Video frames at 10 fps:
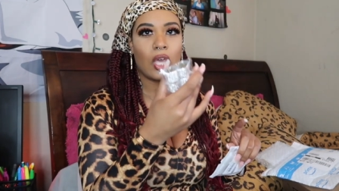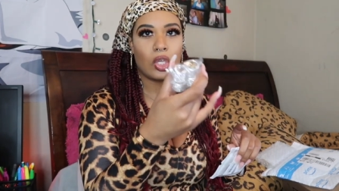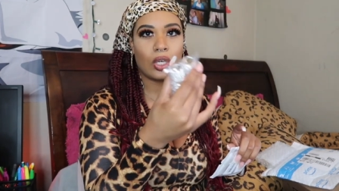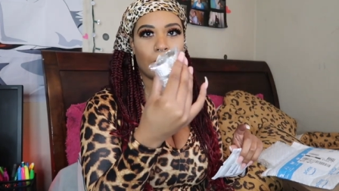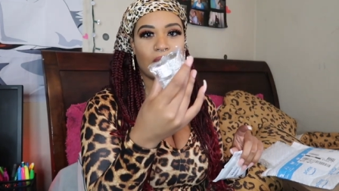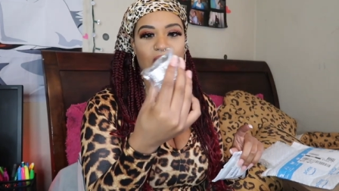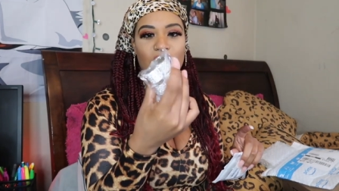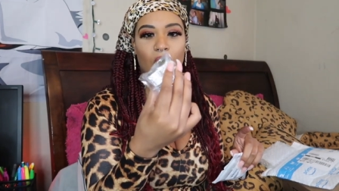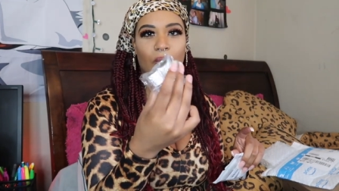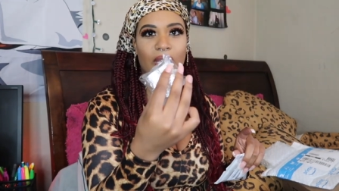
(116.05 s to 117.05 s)
You can put these
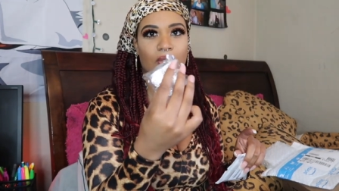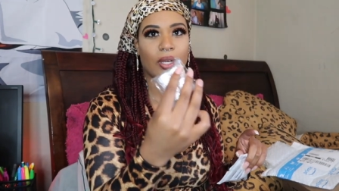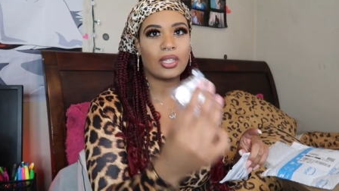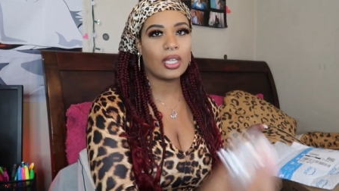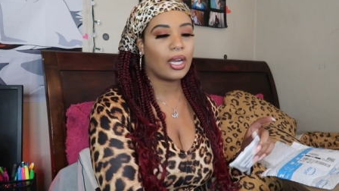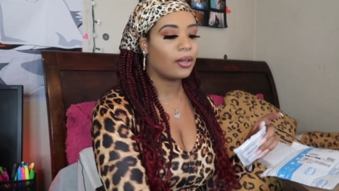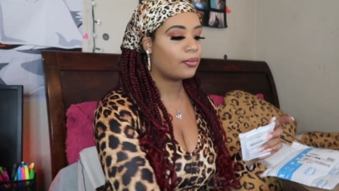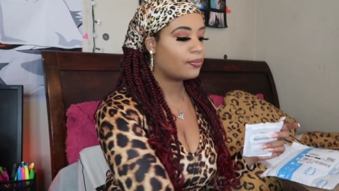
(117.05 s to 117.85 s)
little rings right there.